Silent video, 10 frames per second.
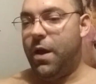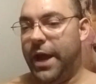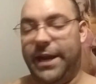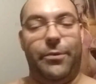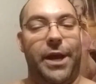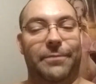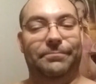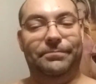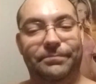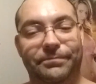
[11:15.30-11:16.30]
anyway,
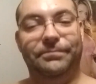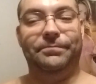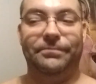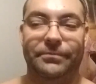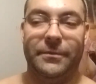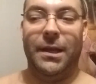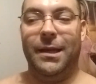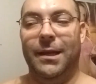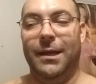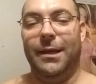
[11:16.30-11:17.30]

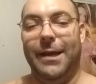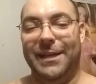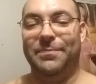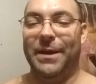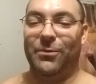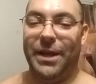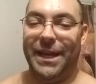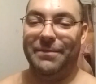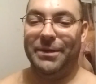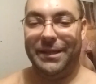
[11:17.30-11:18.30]
that's my
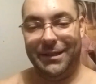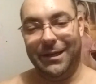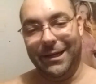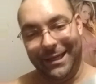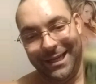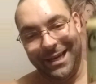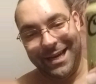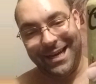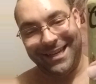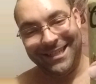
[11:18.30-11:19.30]
rant. But
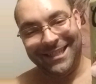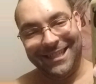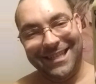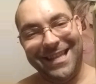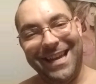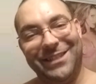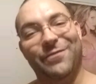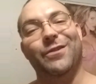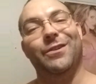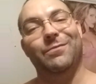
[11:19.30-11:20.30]
thanks
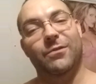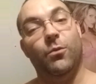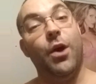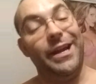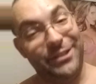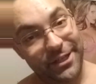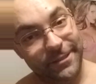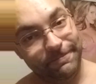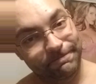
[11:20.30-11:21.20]
for watching.